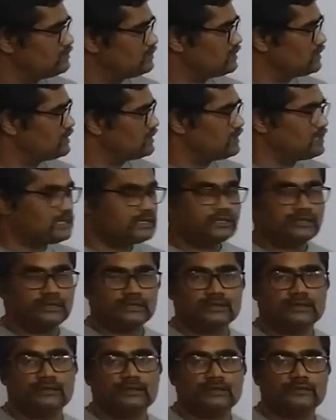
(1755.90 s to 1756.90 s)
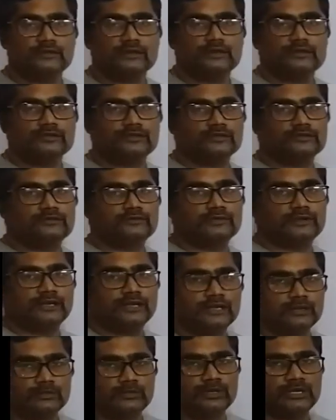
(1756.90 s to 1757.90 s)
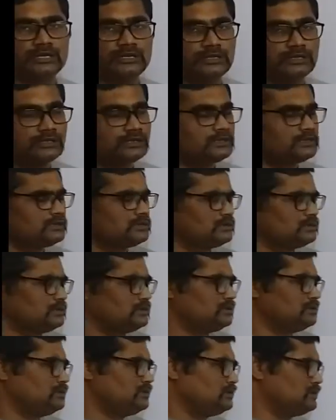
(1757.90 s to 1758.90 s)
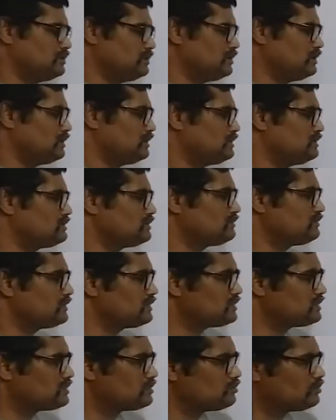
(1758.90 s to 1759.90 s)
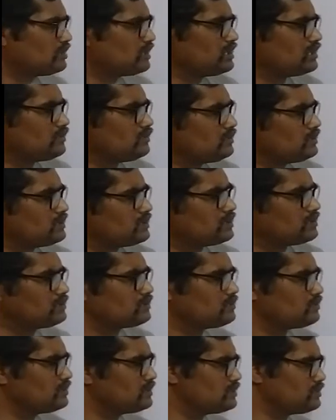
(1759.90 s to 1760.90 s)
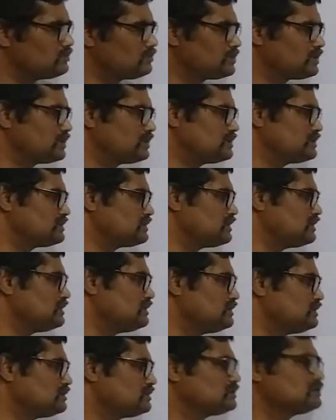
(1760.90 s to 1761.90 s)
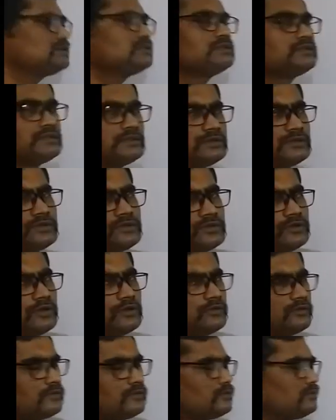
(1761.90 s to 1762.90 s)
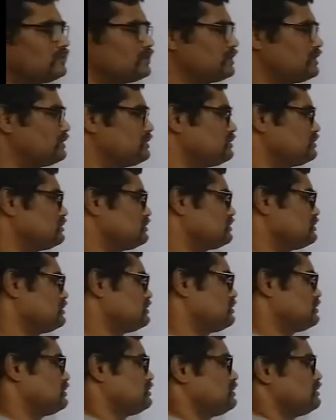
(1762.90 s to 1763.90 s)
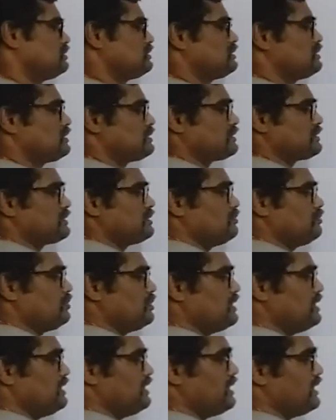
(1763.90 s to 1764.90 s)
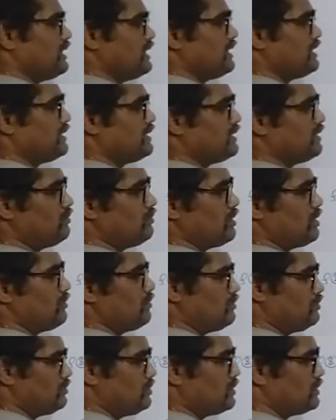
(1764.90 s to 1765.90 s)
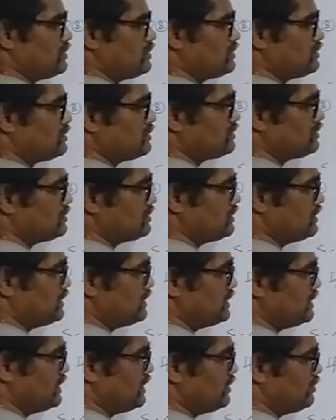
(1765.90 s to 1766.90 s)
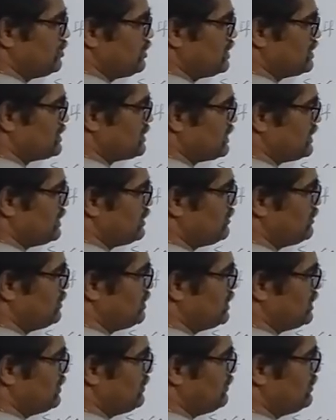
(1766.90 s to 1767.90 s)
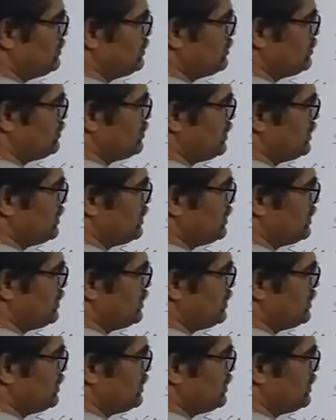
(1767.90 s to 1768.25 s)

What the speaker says: you can get the values of A and B. And these are very simple equations which you can easily solve, right? Simply add them up. Then A plus A will give you